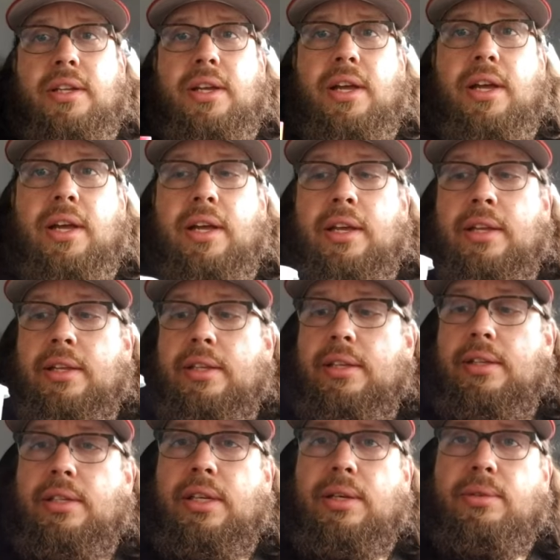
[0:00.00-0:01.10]
Uh,
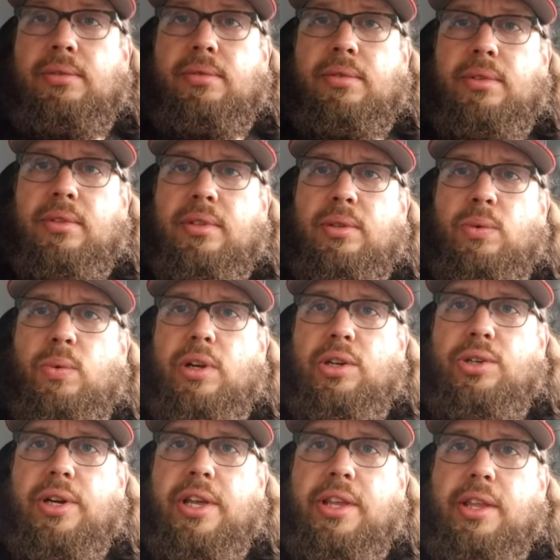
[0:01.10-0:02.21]
so, want to
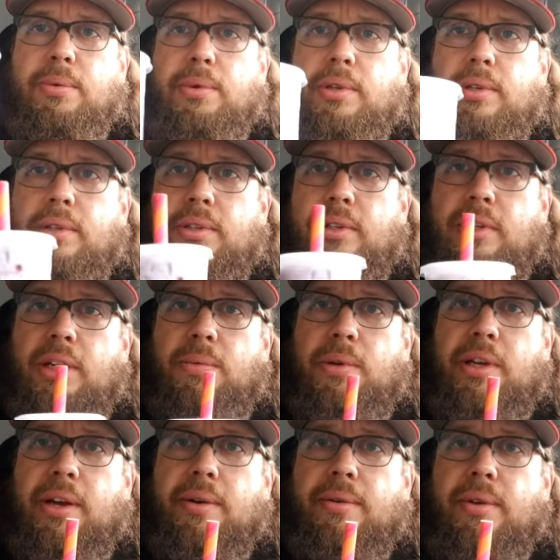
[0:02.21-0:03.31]
try the other one. Here we
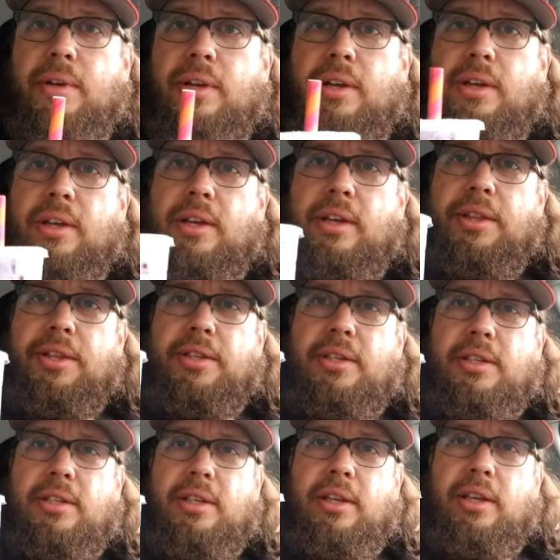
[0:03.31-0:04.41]
go. This
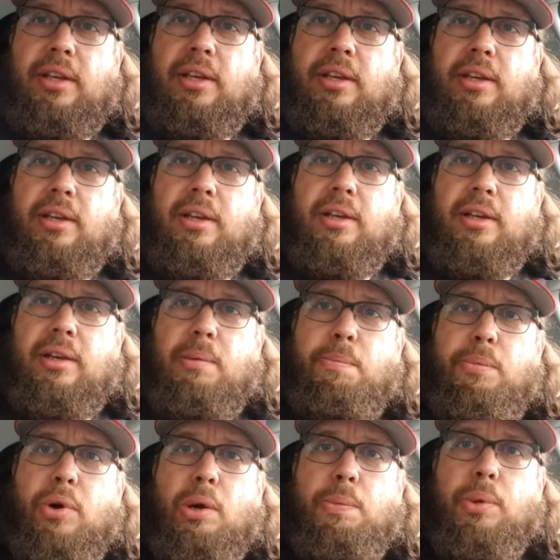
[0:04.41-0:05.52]
is the
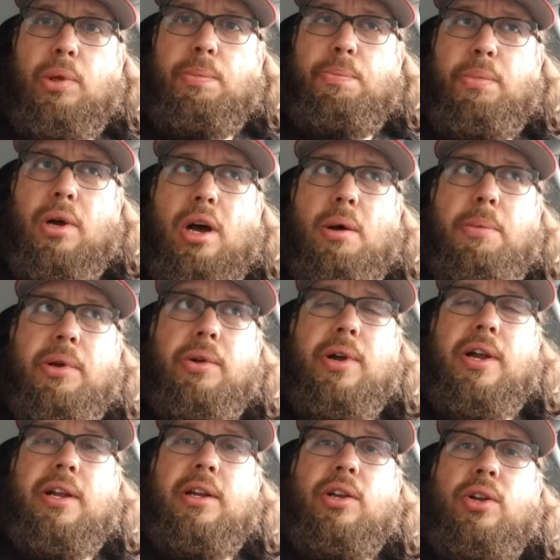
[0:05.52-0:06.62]
purple
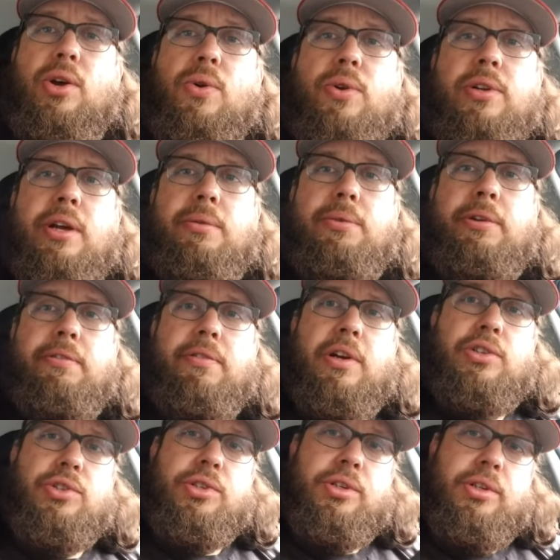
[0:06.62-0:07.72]
pomegranate coconut
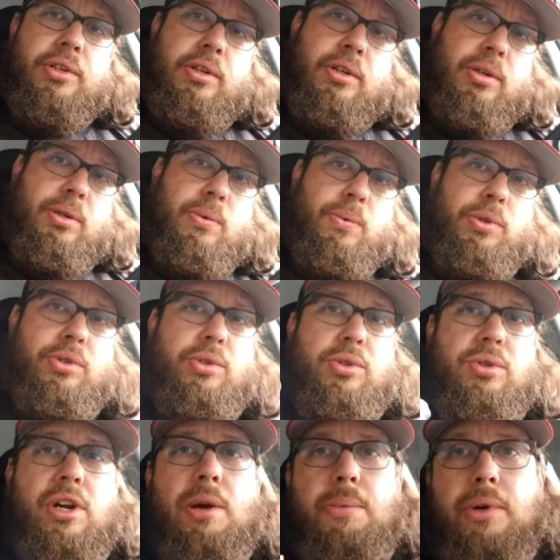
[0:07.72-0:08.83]
refresher with
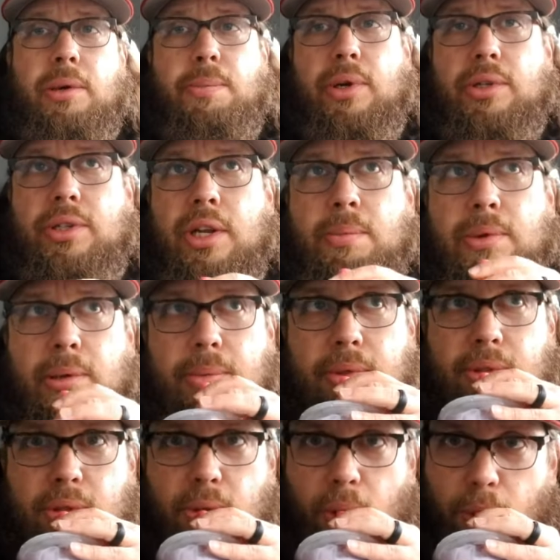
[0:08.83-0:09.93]
strawberry bursting
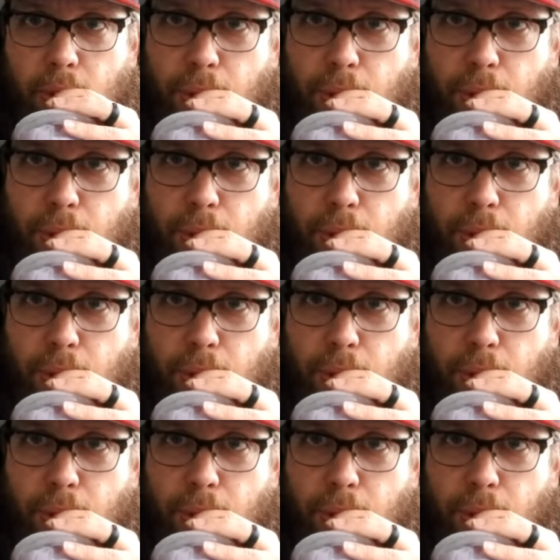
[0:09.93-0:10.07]
bubbles.